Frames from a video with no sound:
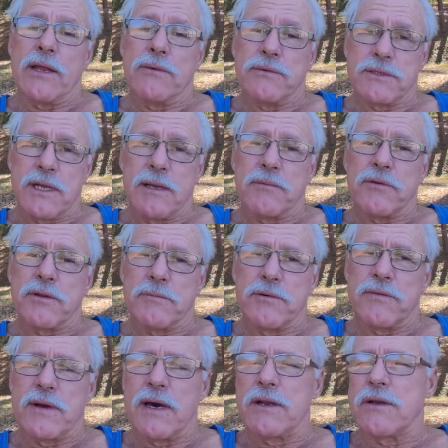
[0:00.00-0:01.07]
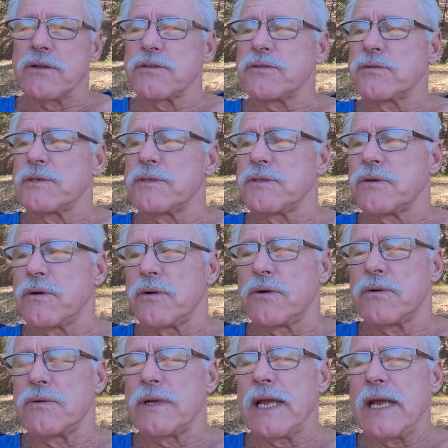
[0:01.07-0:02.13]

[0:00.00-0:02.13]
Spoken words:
He was able to move out onto his own.